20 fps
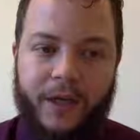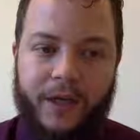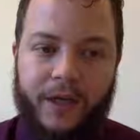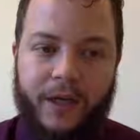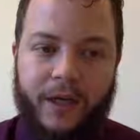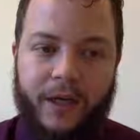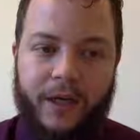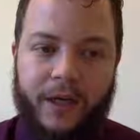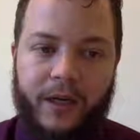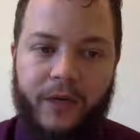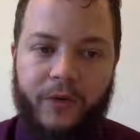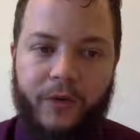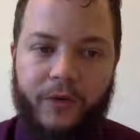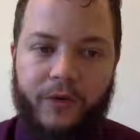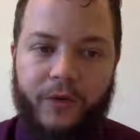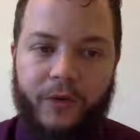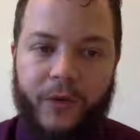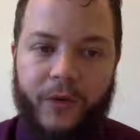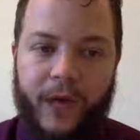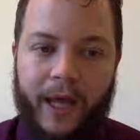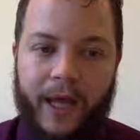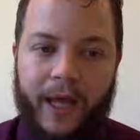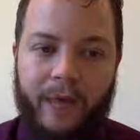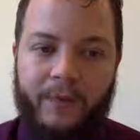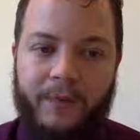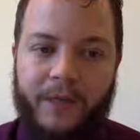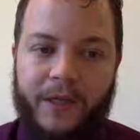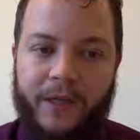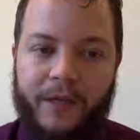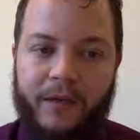going to set it equal to an
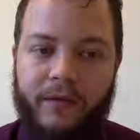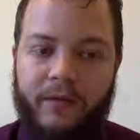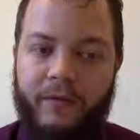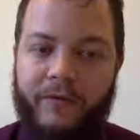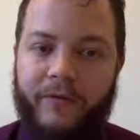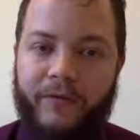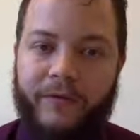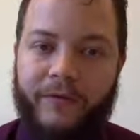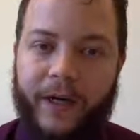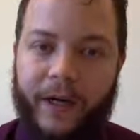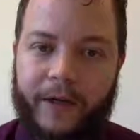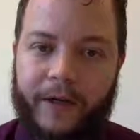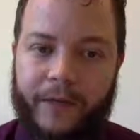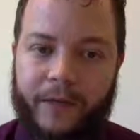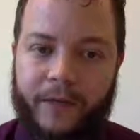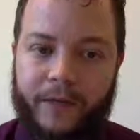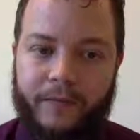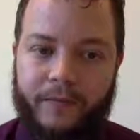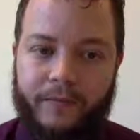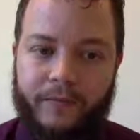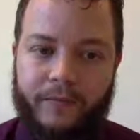empty vector.